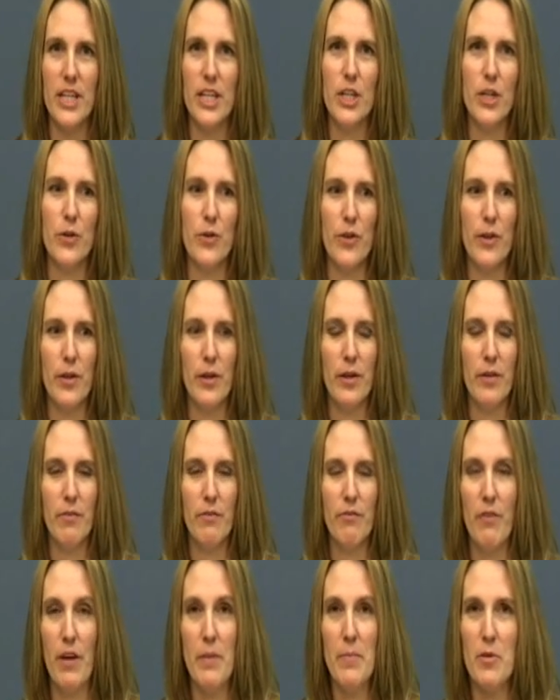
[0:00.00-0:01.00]
hear, the
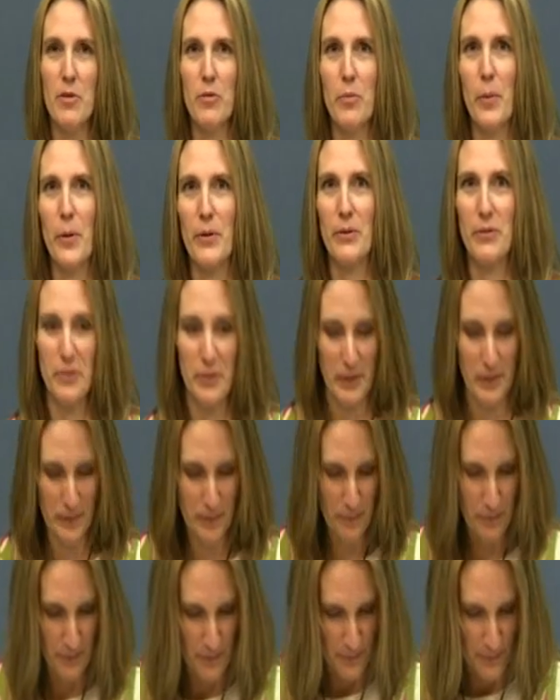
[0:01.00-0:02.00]
famous
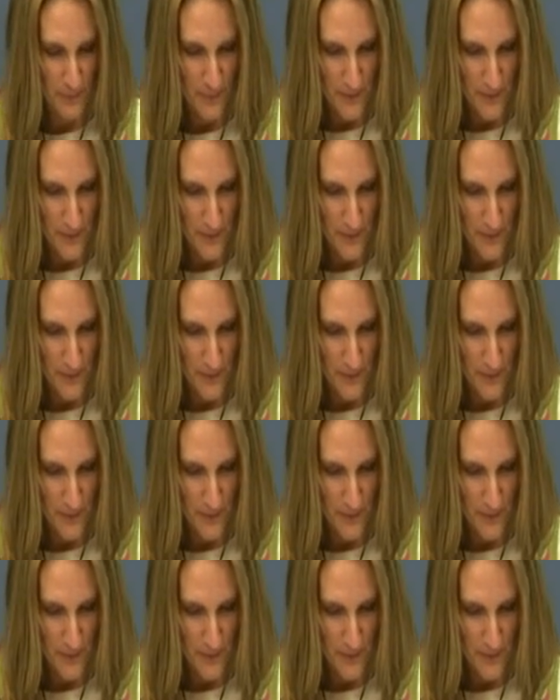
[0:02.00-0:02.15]
person.